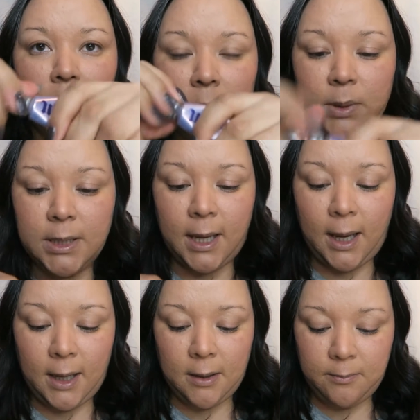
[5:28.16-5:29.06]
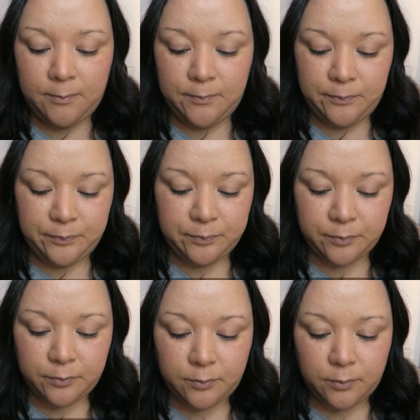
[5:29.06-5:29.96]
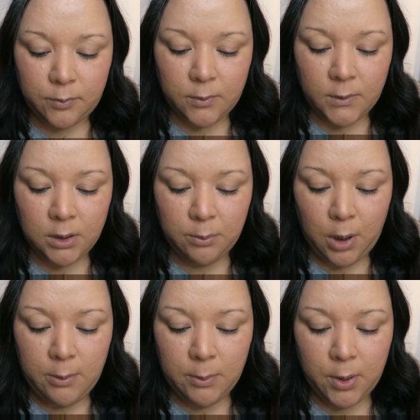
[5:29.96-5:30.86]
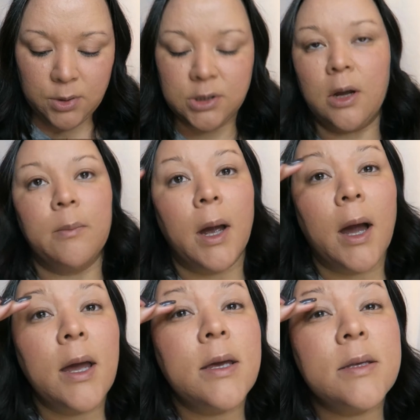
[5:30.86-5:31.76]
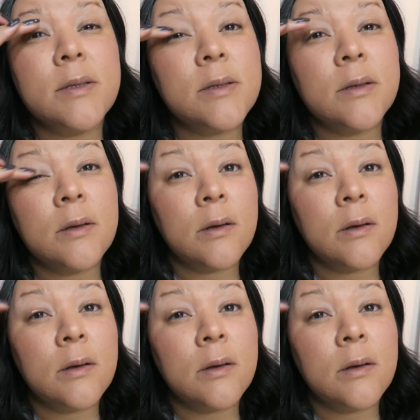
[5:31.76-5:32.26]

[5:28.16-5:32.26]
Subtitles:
Urban Decay Primer Potion on my eyes.